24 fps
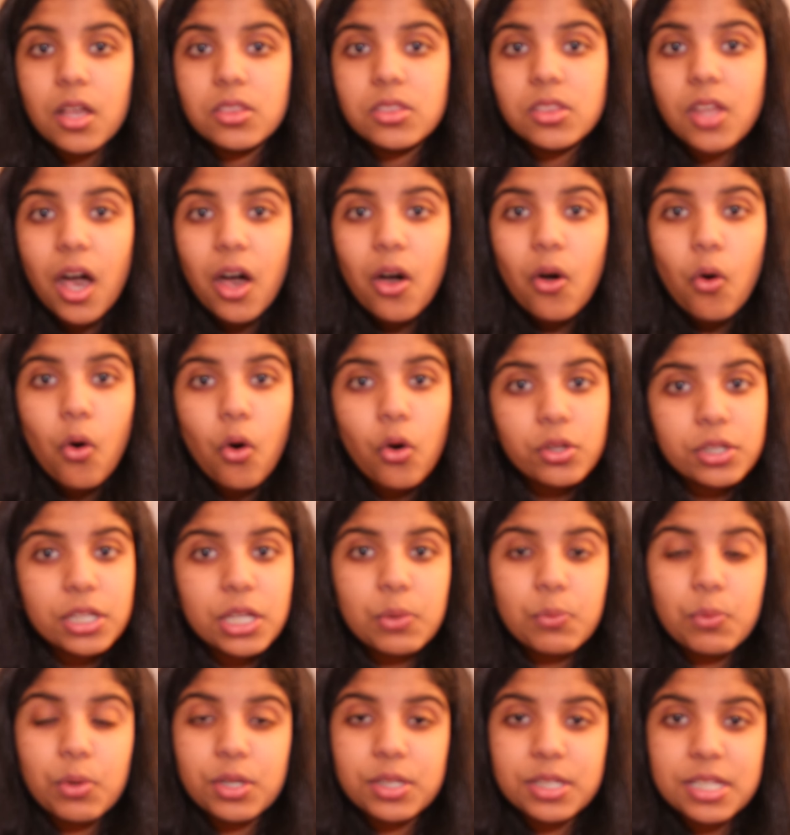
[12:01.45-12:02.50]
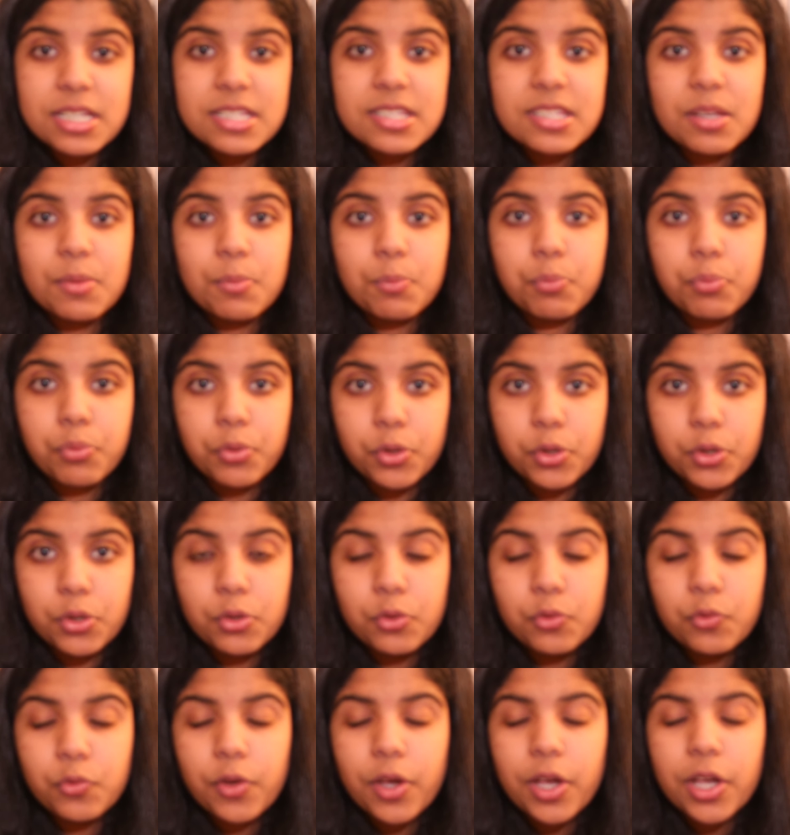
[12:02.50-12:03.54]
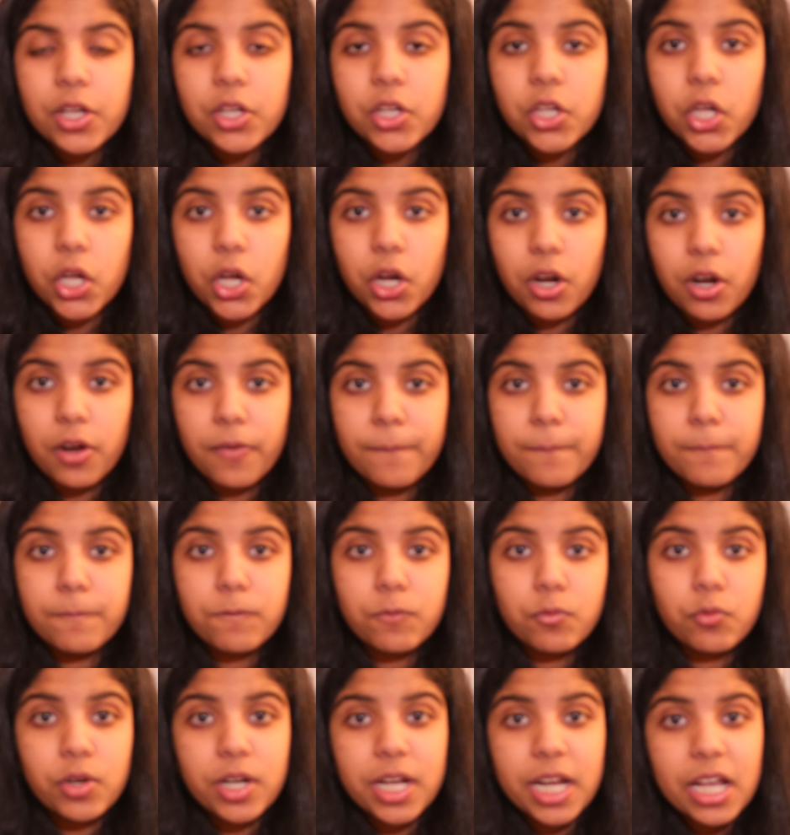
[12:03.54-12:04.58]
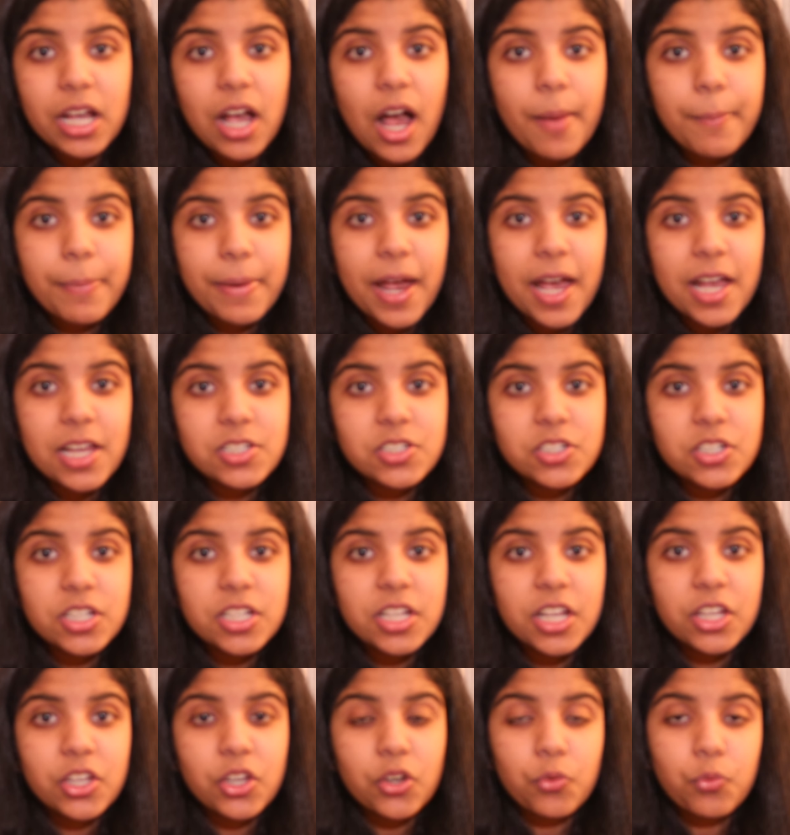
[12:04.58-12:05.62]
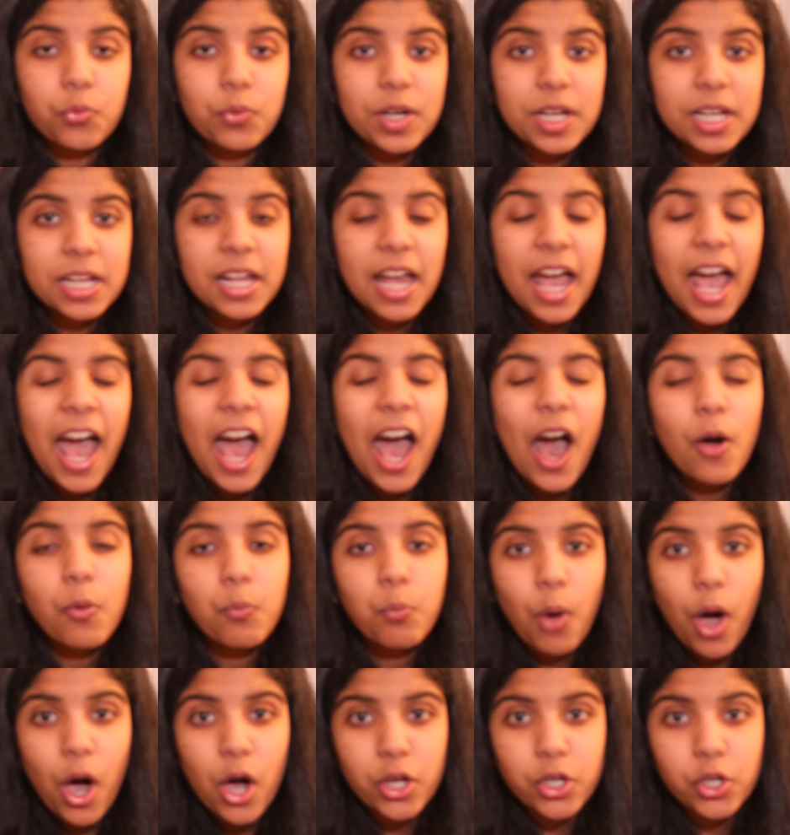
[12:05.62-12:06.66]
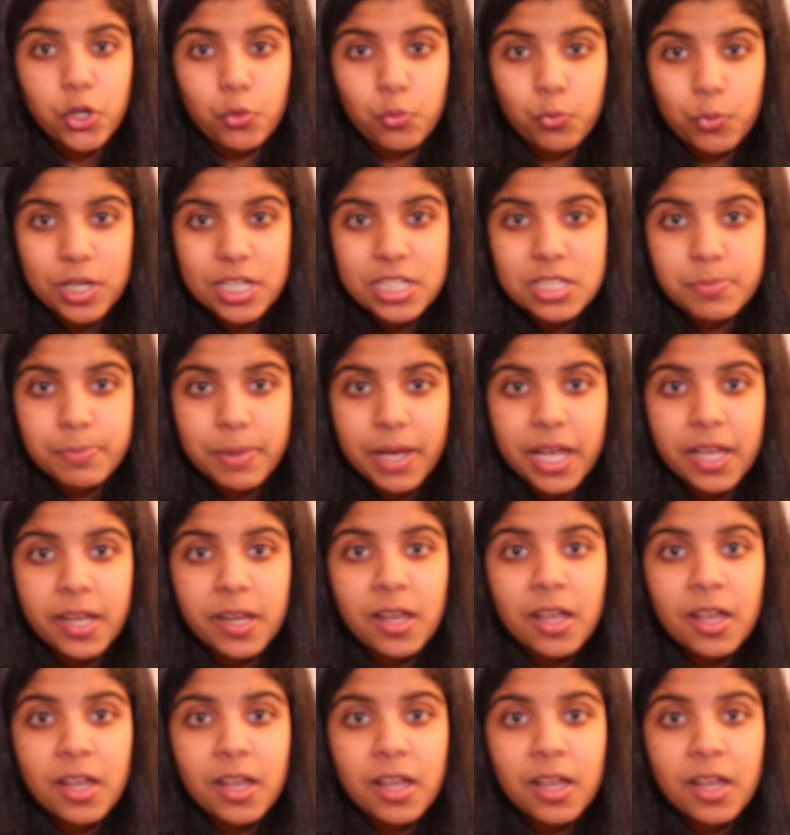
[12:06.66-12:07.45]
Not only will this improve your reading comprehension and how well you resped